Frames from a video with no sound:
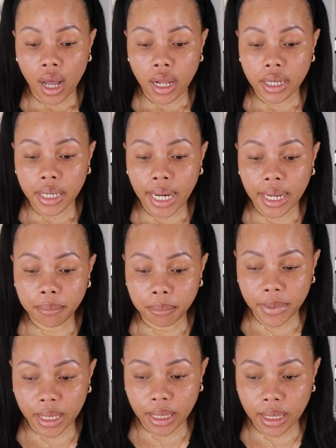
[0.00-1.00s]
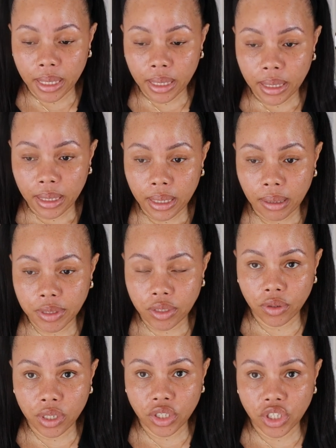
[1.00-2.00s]
I'm
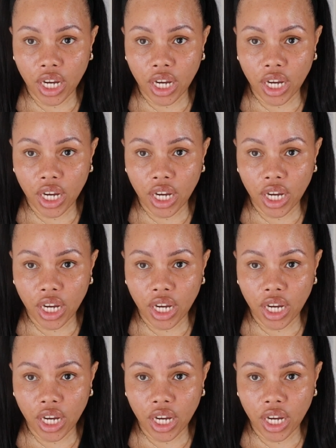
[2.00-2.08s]
just going to